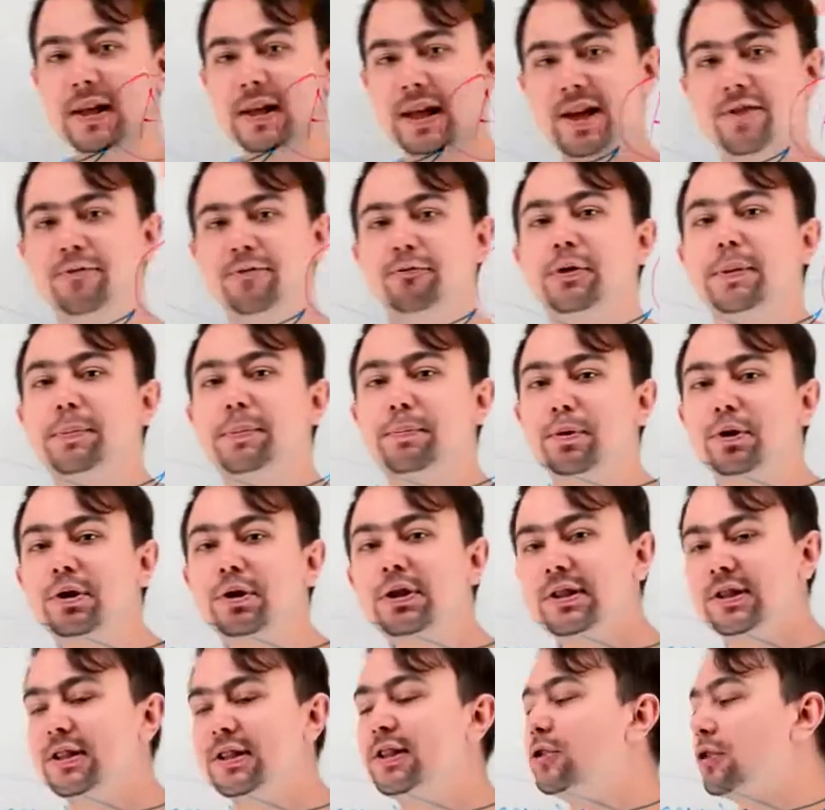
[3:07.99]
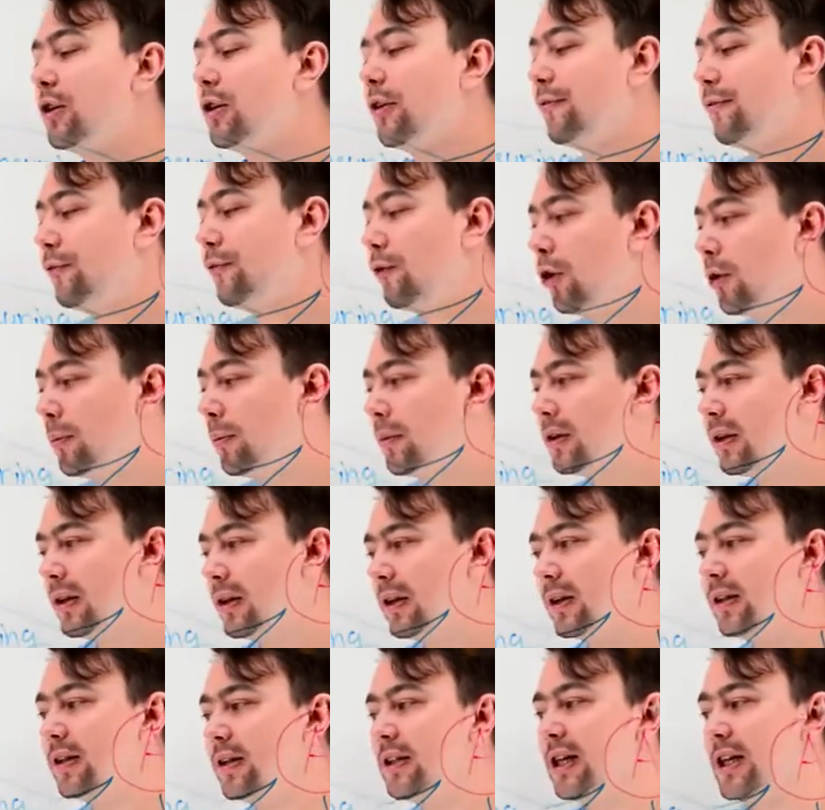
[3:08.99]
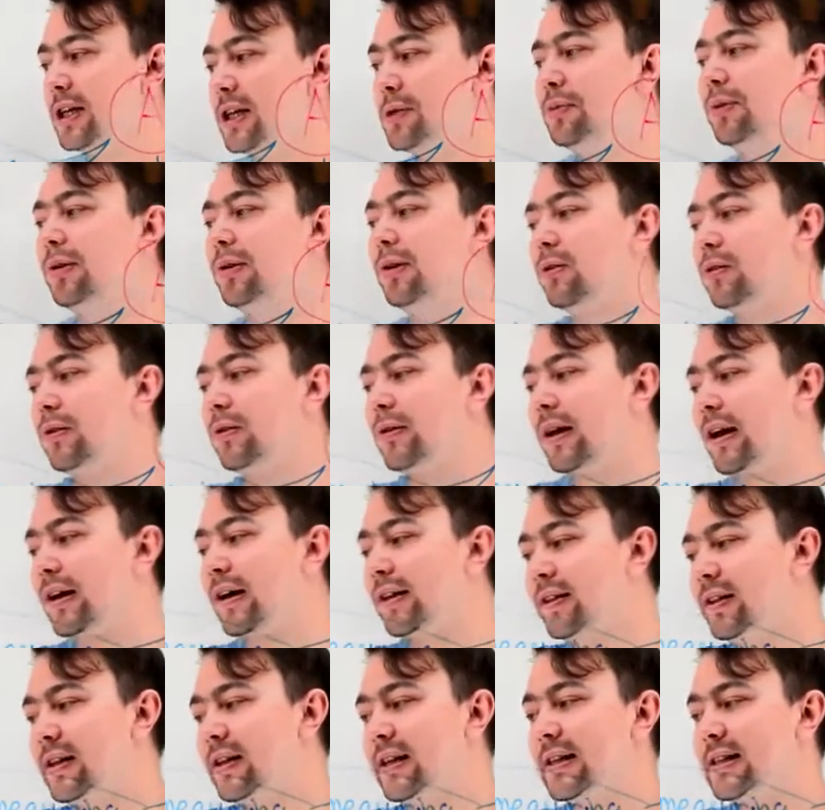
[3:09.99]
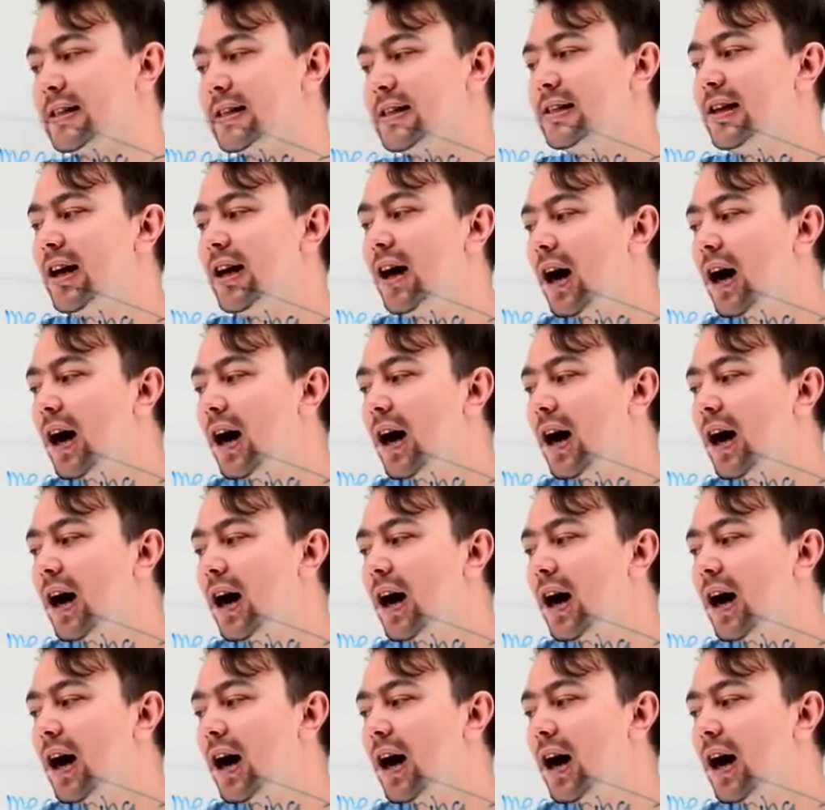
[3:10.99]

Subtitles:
If we put it into a formula, it will look like this.